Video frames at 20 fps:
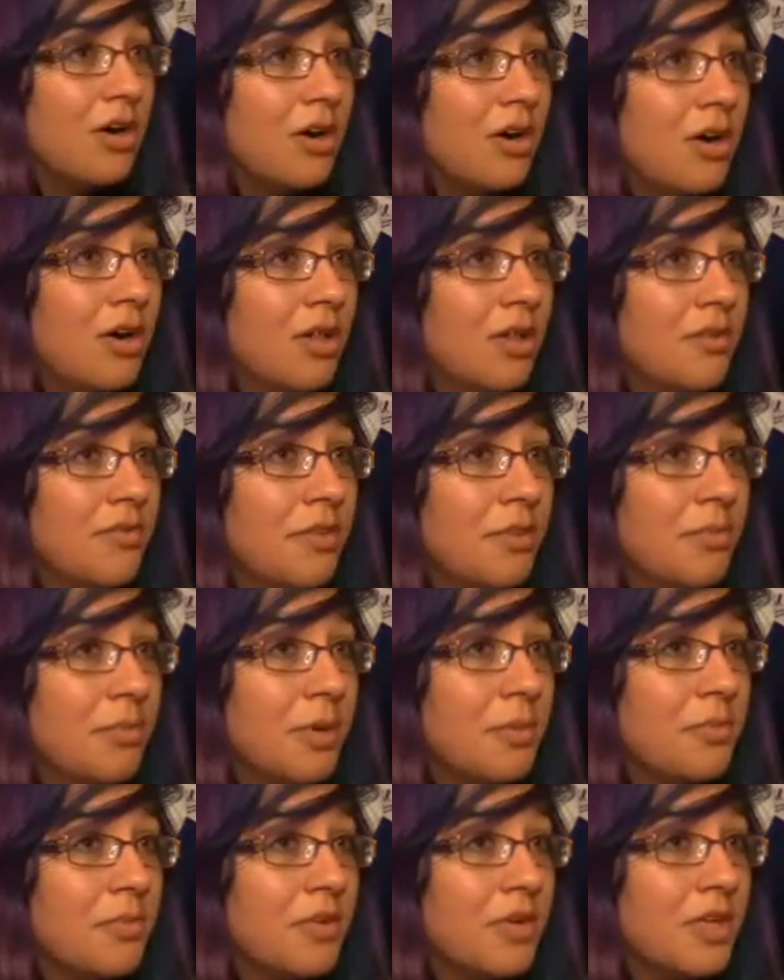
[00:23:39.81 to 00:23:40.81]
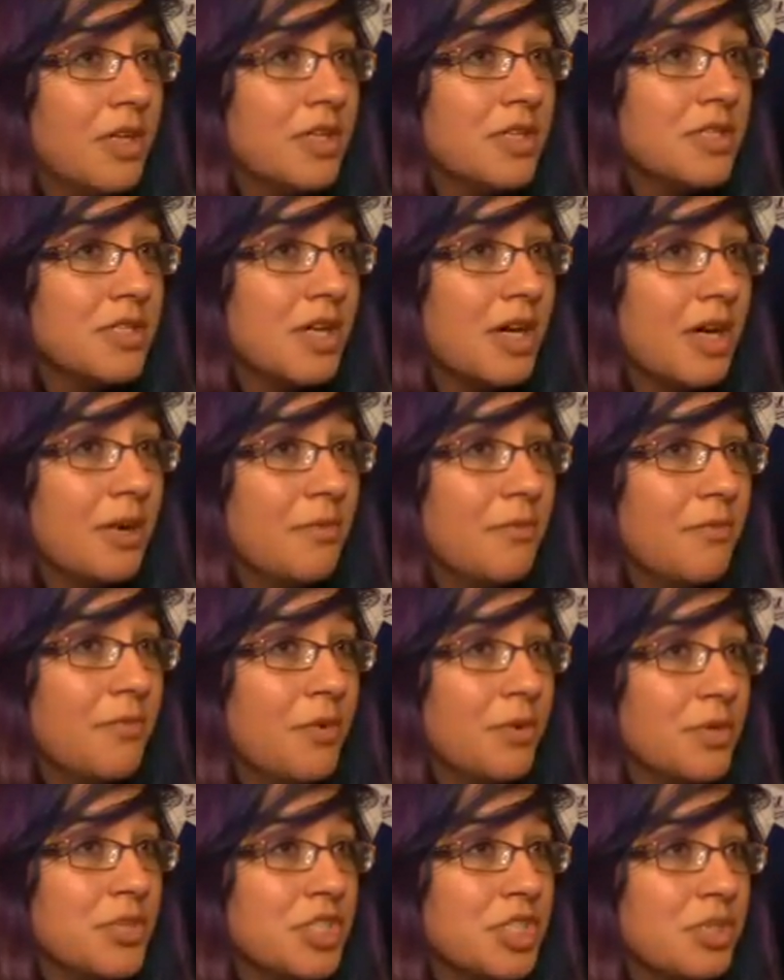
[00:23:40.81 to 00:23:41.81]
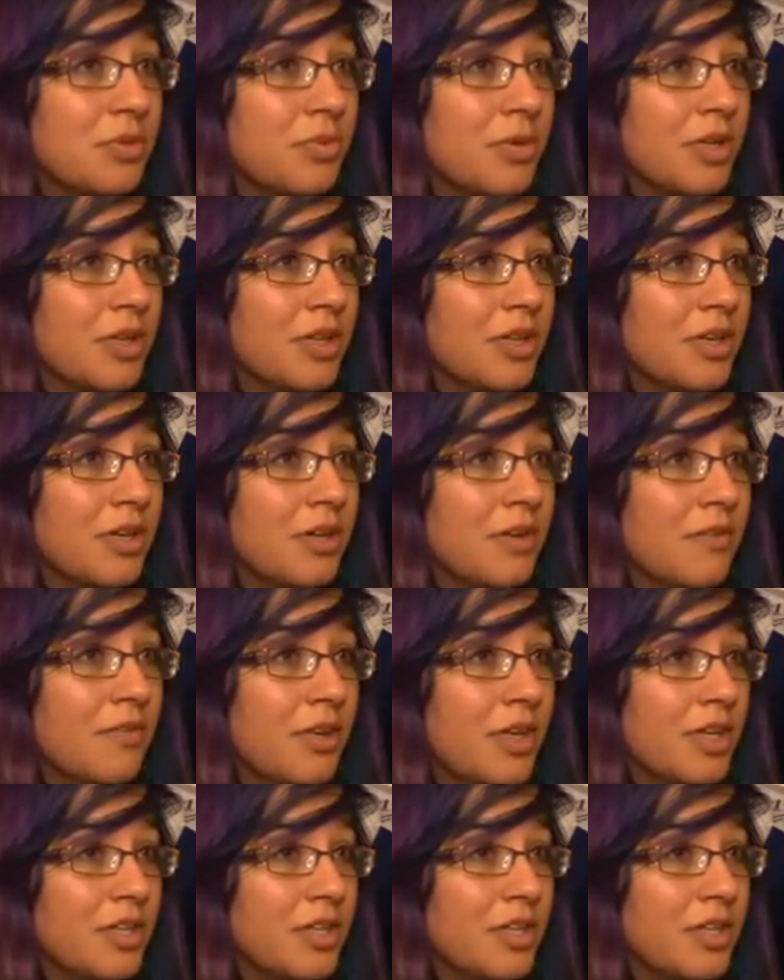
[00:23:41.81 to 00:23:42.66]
All of the memories I'm forced to relive,